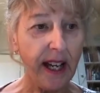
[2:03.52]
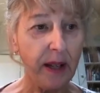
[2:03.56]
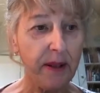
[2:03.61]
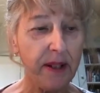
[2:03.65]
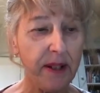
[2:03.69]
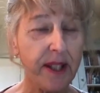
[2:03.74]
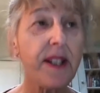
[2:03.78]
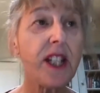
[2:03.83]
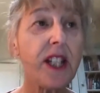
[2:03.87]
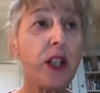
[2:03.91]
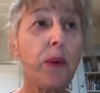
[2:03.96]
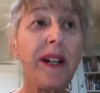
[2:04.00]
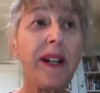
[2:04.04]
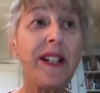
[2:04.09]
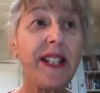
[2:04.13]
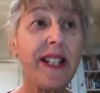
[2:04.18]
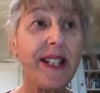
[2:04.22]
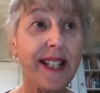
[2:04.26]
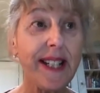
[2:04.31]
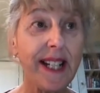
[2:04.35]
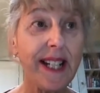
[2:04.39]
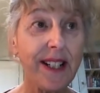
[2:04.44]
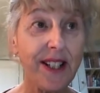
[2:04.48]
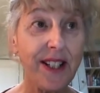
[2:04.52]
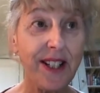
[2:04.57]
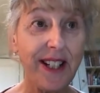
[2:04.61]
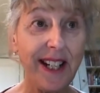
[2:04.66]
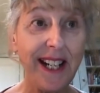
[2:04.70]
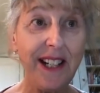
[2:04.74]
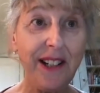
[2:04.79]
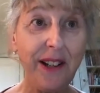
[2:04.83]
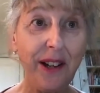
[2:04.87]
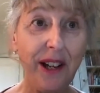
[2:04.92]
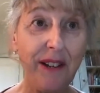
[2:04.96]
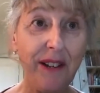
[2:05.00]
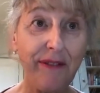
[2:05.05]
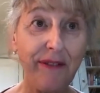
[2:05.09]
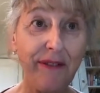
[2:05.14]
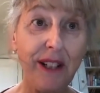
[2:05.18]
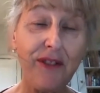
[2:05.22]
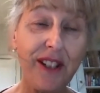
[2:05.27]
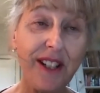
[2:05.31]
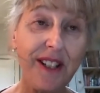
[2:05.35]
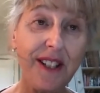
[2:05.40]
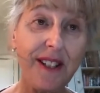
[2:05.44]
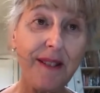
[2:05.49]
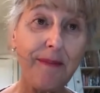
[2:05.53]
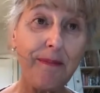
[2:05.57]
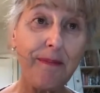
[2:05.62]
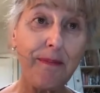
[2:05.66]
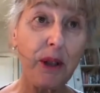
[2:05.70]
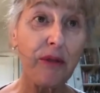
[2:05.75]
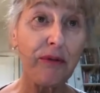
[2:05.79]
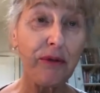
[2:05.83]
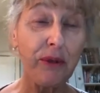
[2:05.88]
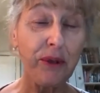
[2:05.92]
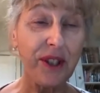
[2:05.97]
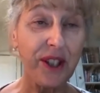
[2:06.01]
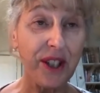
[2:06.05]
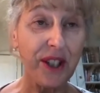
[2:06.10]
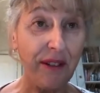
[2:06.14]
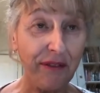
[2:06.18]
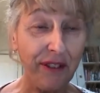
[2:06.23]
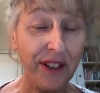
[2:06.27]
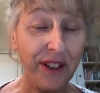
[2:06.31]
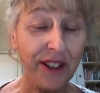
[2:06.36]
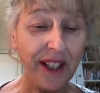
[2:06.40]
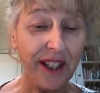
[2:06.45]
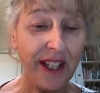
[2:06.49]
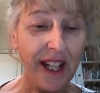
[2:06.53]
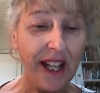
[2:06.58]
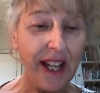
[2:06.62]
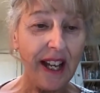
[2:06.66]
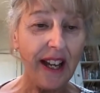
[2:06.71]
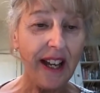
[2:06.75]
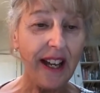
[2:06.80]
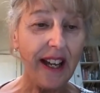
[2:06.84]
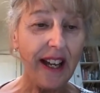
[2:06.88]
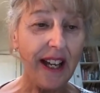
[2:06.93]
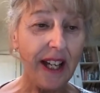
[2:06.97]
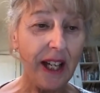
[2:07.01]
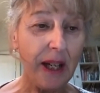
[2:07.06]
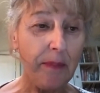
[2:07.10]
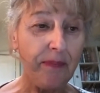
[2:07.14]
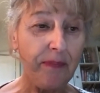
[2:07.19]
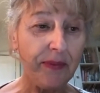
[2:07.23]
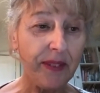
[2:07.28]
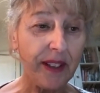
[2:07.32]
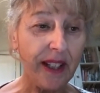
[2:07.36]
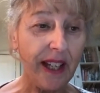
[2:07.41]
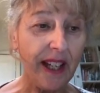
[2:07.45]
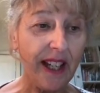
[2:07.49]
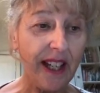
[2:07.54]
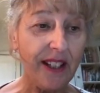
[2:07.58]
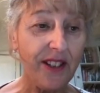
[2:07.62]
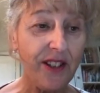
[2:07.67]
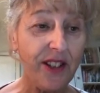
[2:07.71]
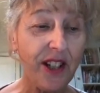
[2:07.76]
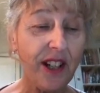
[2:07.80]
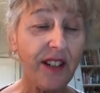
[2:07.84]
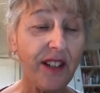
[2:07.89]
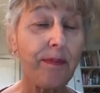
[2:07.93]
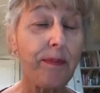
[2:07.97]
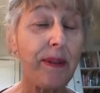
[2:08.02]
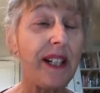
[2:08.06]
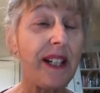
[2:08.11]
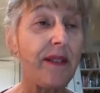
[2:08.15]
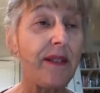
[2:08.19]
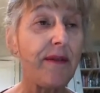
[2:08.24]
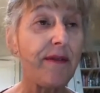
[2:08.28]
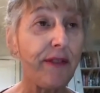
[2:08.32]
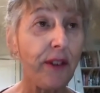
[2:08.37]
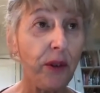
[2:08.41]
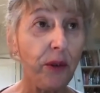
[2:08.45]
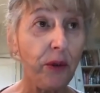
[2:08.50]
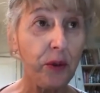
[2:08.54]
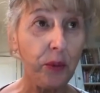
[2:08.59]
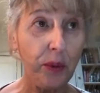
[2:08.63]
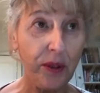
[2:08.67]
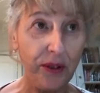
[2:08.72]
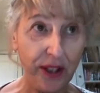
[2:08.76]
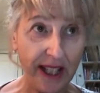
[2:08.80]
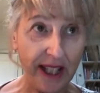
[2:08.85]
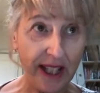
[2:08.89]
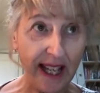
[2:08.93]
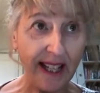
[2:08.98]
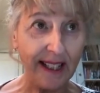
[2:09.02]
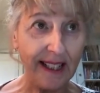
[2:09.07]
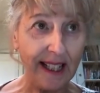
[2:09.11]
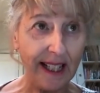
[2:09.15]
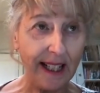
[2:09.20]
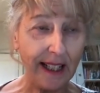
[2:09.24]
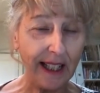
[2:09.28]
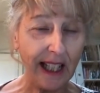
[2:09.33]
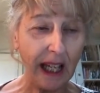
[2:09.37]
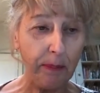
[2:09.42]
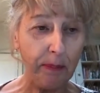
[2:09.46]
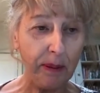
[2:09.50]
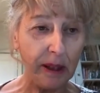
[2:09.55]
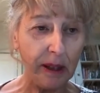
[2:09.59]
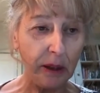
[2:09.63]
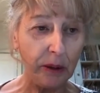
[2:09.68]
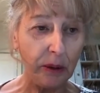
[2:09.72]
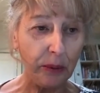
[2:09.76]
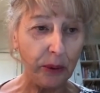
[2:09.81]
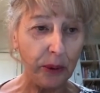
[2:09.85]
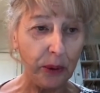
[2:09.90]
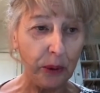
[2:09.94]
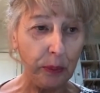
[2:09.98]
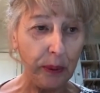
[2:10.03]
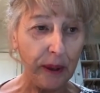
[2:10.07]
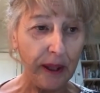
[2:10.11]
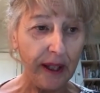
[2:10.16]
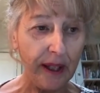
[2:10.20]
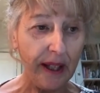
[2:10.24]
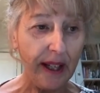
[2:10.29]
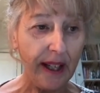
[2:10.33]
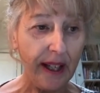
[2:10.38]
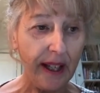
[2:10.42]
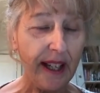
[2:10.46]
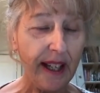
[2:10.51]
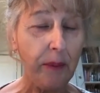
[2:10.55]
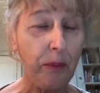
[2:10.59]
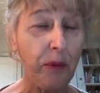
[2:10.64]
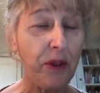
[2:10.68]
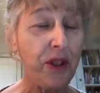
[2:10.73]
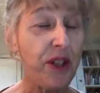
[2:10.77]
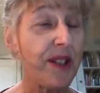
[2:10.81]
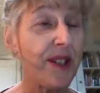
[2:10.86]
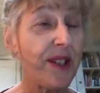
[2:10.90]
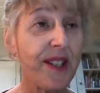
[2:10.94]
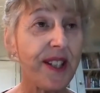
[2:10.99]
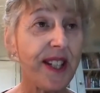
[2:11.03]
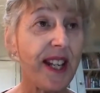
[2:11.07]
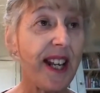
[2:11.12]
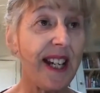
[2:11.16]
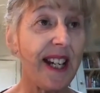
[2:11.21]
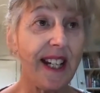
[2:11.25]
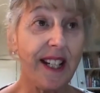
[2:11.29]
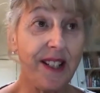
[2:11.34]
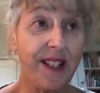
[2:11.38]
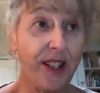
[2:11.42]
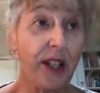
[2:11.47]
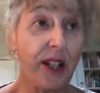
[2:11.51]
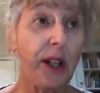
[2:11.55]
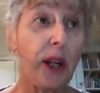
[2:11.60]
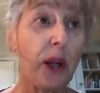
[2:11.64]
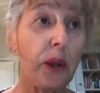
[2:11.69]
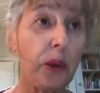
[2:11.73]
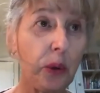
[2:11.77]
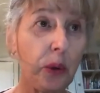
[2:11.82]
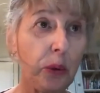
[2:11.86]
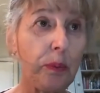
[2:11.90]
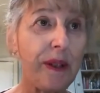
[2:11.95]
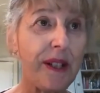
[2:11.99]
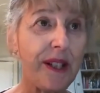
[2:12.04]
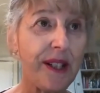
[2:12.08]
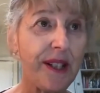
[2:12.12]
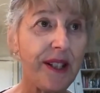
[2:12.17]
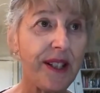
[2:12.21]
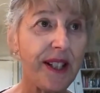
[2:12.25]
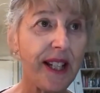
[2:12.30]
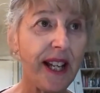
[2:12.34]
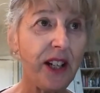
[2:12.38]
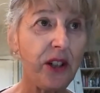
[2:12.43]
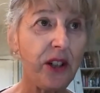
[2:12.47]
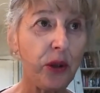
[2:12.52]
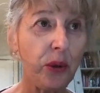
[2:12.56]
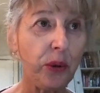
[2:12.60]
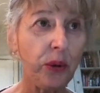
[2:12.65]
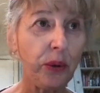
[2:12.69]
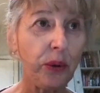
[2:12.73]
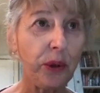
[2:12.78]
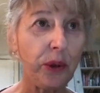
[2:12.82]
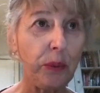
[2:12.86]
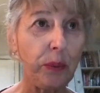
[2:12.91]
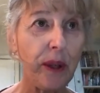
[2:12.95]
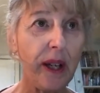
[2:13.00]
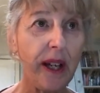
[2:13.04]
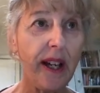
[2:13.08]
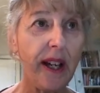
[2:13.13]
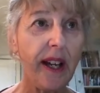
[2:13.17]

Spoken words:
Since 2016, I've lived in beautiful Suffolk and have been involved with the Anglia Capital Group, which, as I say, is the local business angel group.